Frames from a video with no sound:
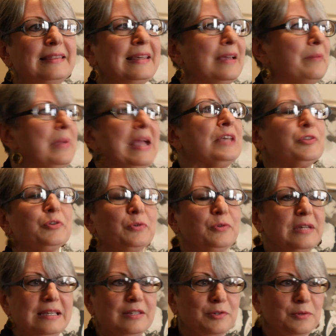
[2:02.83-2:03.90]
the Ambassador
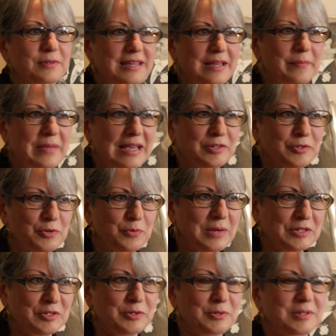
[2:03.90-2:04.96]
East or the Ambassador
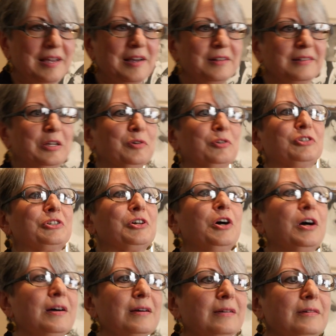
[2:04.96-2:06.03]
West Hotel here in
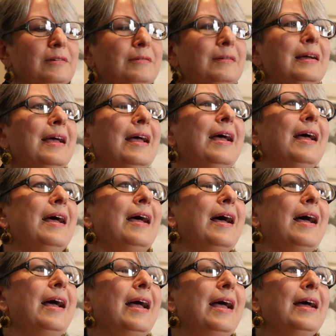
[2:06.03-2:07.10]
Chicago.
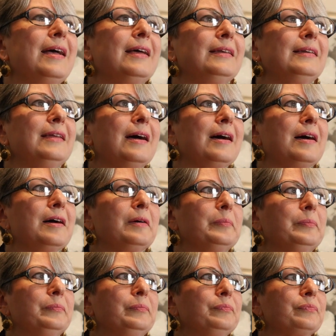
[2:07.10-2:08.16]
And,
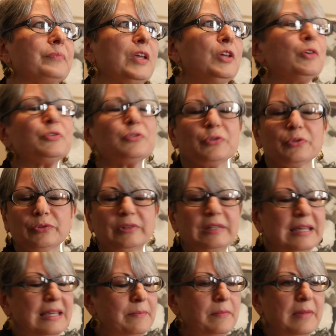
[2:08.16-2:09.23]
um, you know,
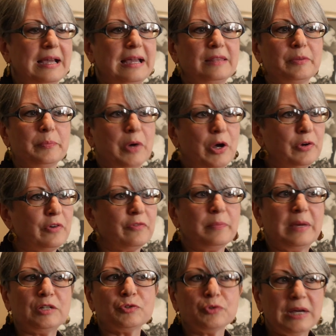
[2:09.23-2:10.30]
certainly my, the bulk of
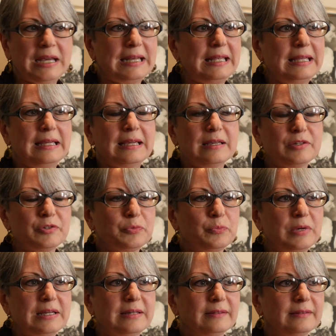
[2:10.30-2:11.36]
my training is
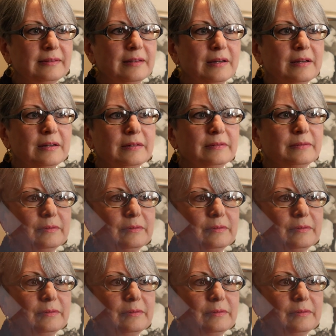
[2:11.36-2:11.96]
with uh,